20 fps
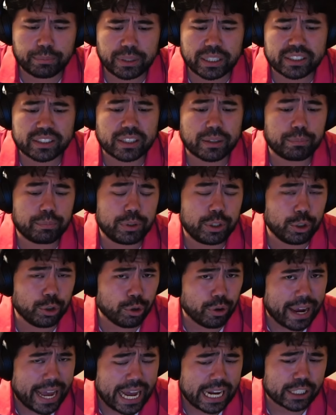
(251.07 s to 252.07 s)
because the
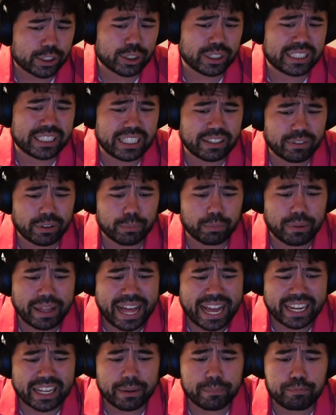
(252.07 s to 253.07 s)
computer actually is giving
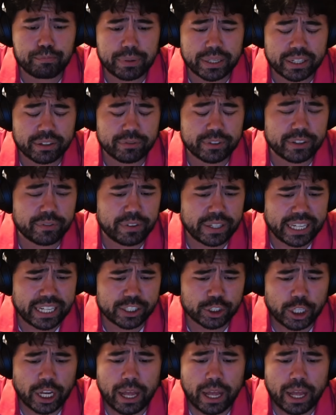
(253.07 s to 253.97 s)
black a bit of an advantage.